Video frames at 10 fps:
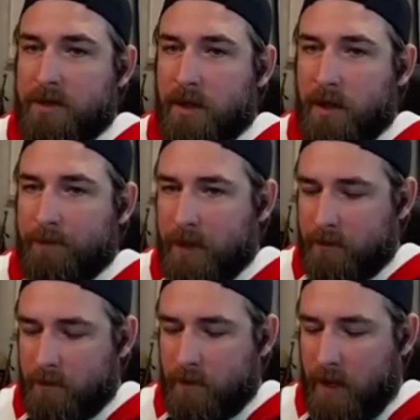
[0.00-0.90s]
up that
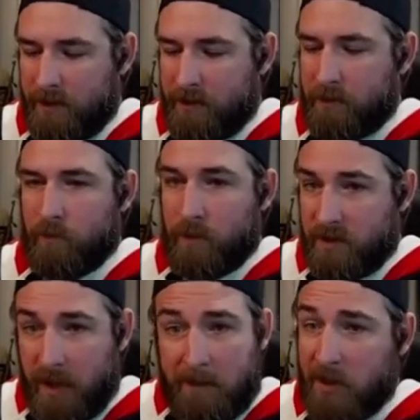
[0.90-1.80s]
has the
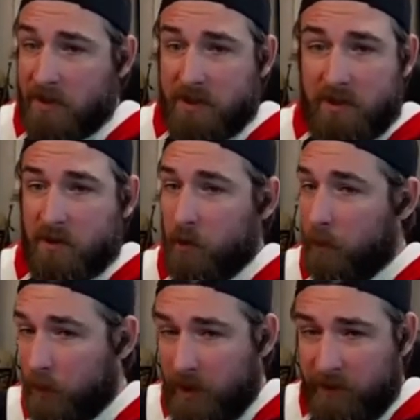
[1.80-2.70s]
same distance to a
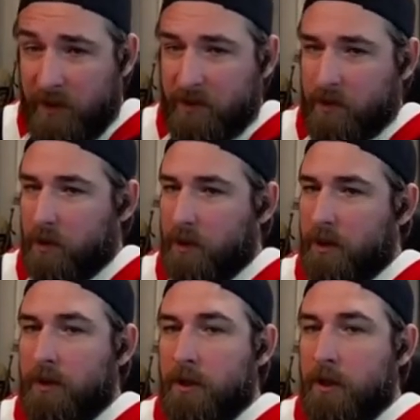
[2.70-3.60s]
predefined
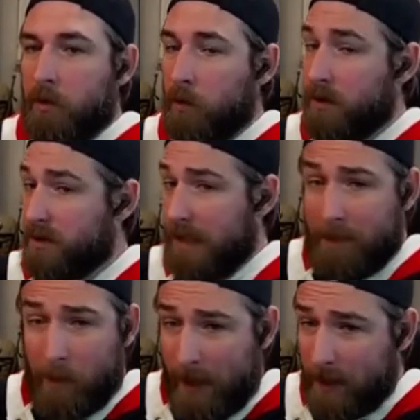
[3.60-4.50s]
target with the same
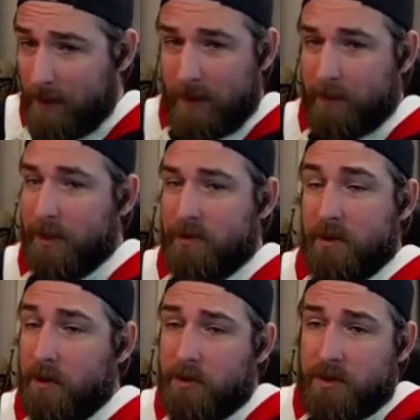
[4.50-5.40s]
amount of enemies,
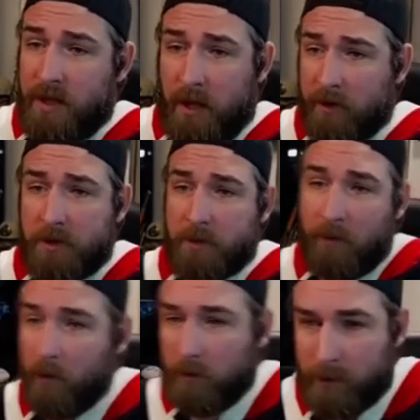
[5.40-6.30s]
and just see how each
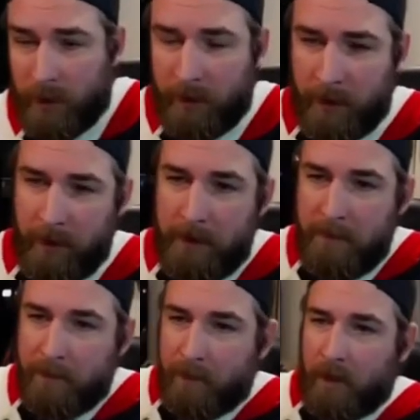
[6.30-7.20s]
performs, right?
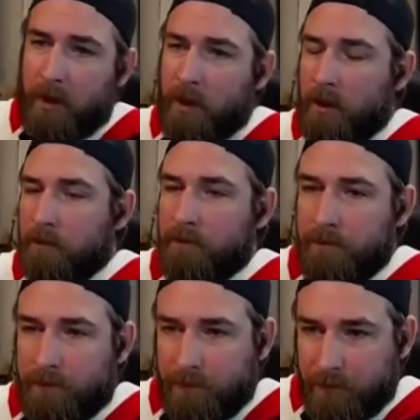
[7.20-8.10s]
Yeah. Um,
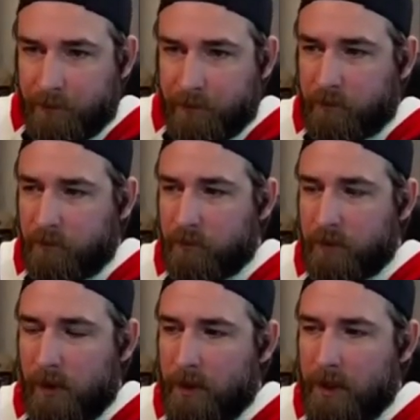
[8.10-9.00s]

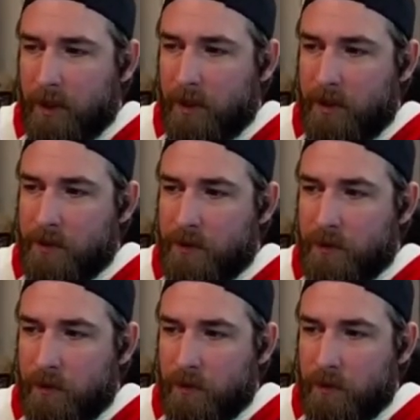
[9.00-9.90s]

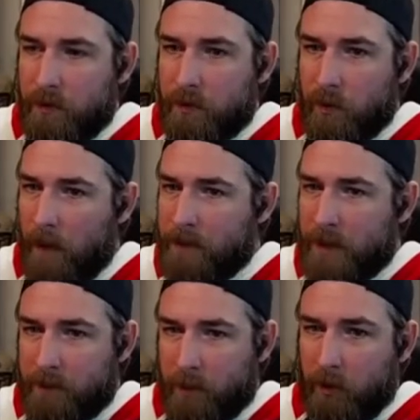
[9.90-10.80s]
because the
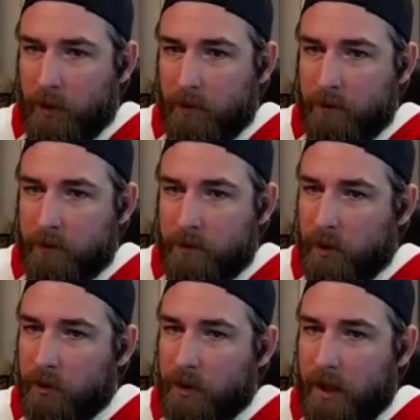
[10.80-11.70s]
website's broken,
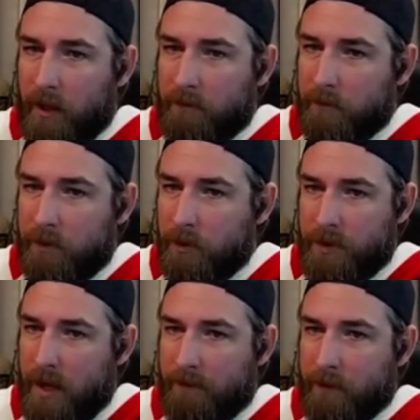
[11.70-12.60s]
so you can't use
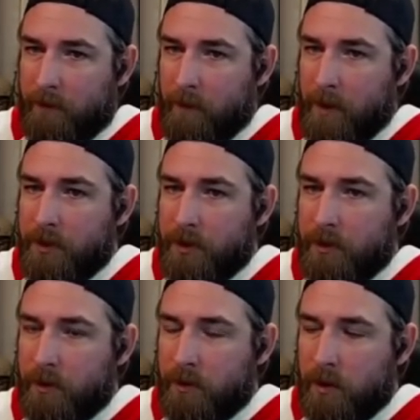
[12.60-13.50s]
that for information.
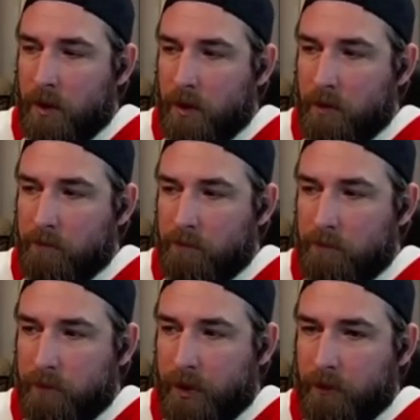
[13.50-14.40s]
Um,
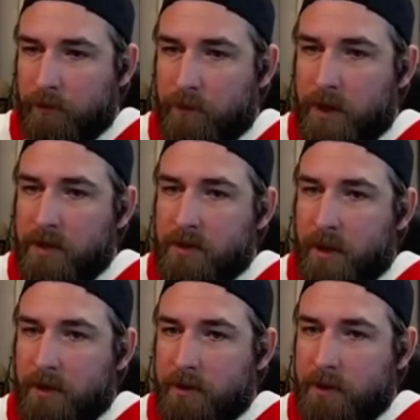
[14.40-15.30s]
you know, things
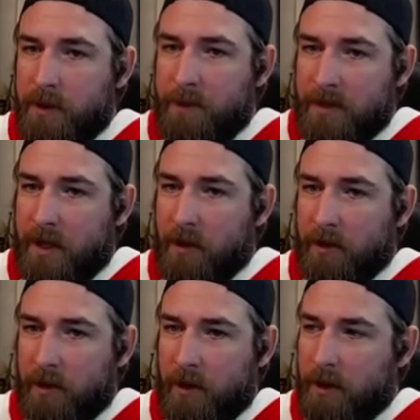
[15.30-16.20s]
like DPS
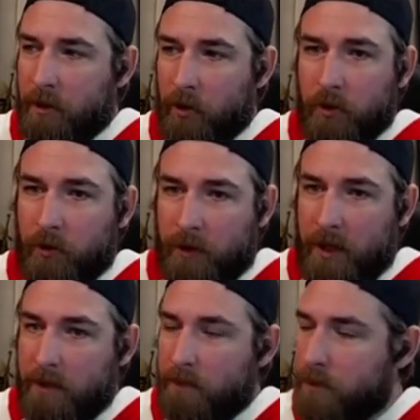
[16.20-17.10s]
calculator or Erkul
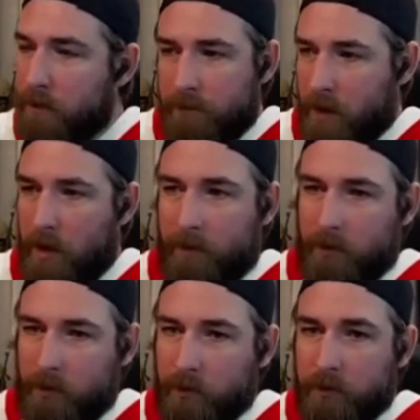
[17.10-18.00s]
games, phenomenal
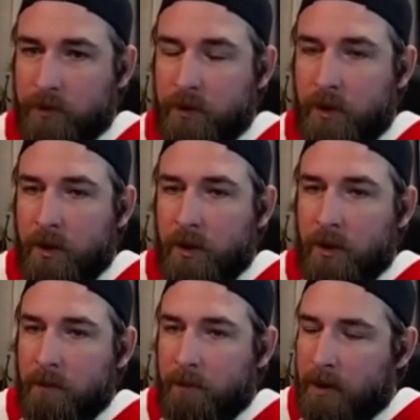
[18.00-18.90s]
tools,
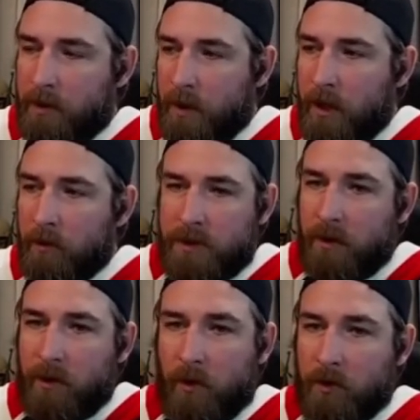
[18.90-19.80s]
but they don't tell
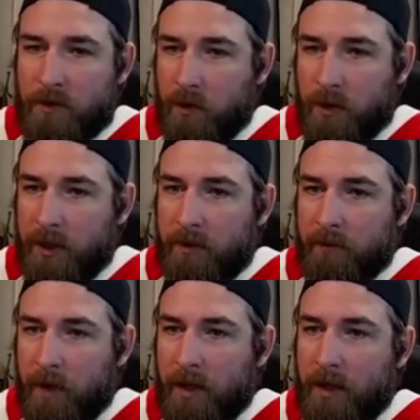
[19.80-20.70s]
the whole story,
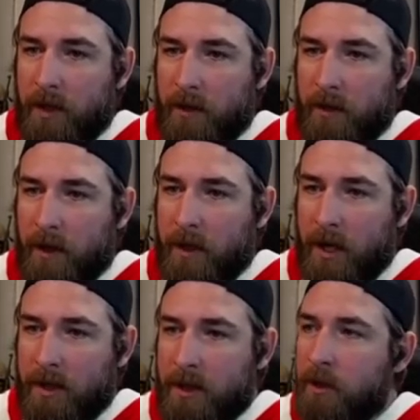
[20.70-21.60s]
right? And
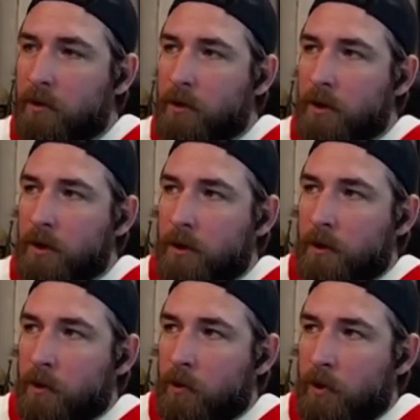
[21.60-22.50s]
I think
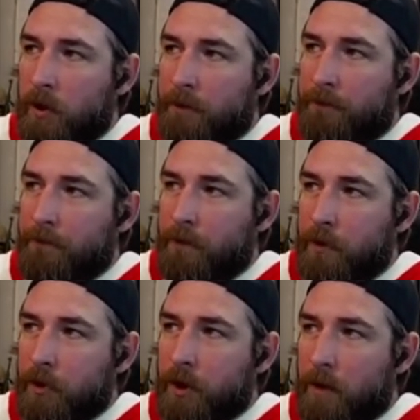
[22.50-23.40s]
if
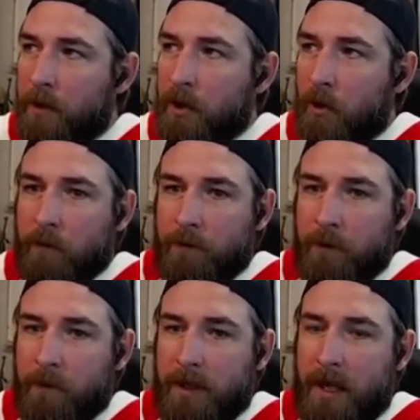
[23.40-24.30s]
you're coming over
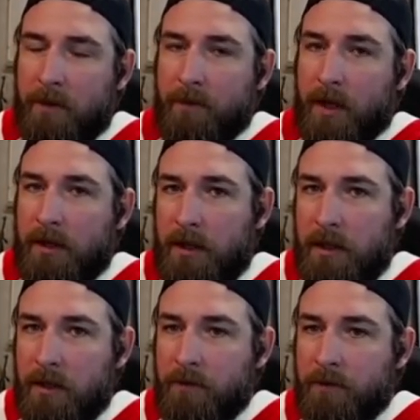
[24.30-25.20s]
from a game like
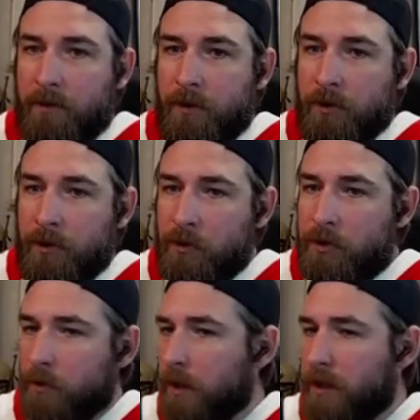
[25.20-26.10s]
Eve, you're used
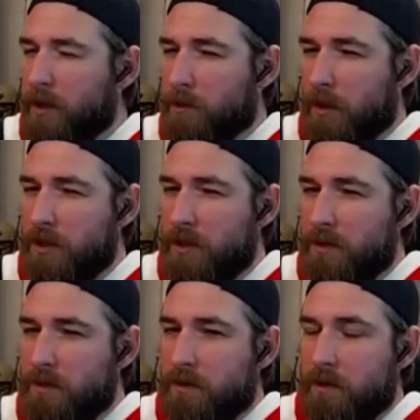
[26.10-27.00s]
to reading spreadsheets.